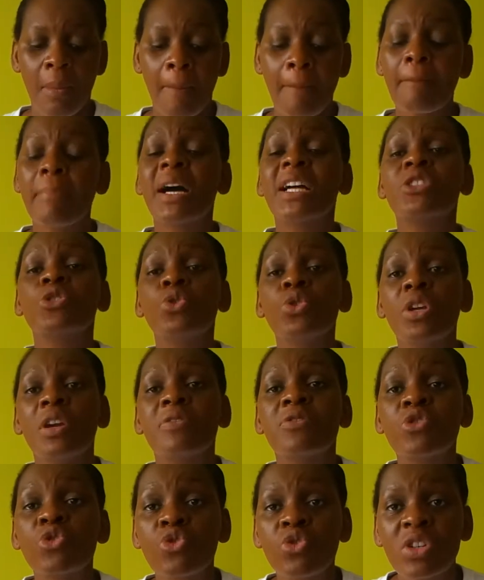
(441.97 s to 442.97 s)
but you have
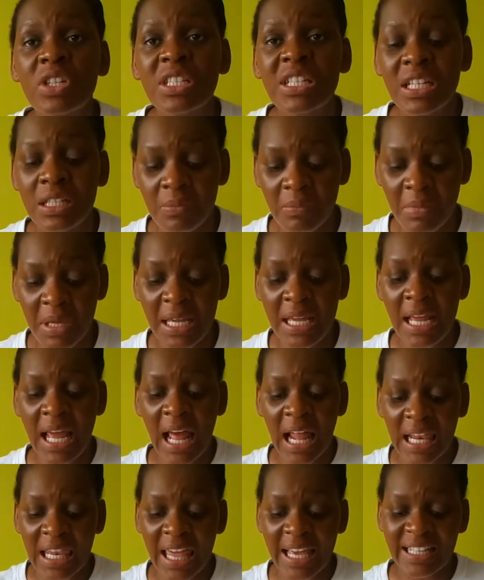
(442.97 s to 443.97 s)
treated me
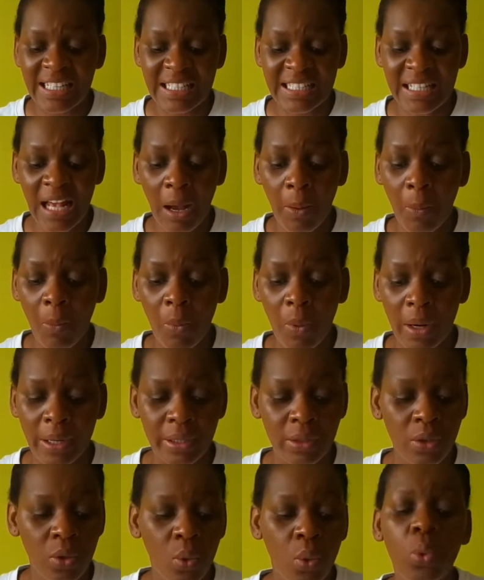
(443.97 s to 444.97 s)
like someone
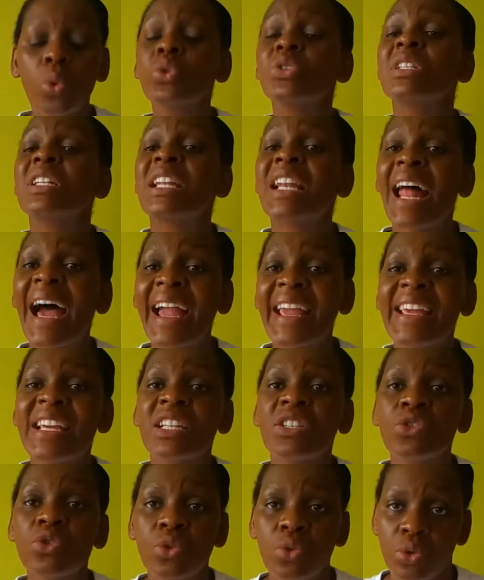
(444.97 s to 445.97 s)
who's lying
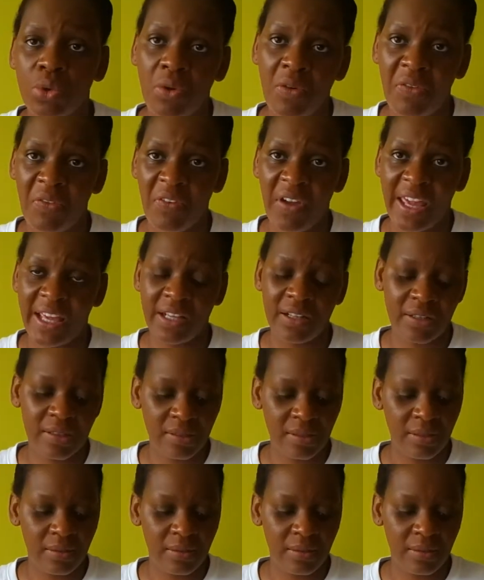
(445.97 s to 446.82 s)
to your face.